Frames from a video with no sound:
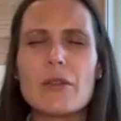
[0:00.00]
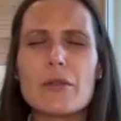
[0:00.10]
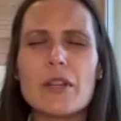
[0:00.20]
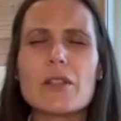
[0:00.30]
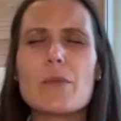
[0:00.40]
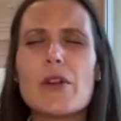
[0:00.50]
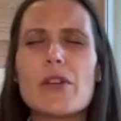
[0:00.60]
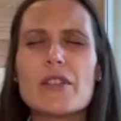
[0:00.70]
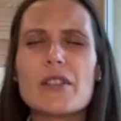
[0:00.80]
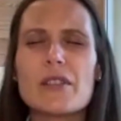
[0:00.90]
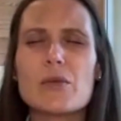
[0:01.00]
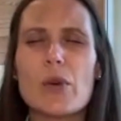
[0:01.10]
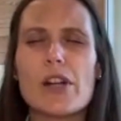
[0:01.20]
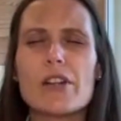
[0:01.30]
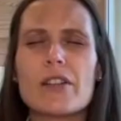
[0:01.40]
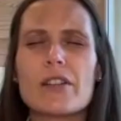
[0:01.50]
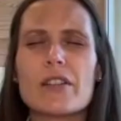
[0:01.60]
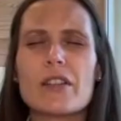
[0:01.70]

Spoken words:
the experiences weren't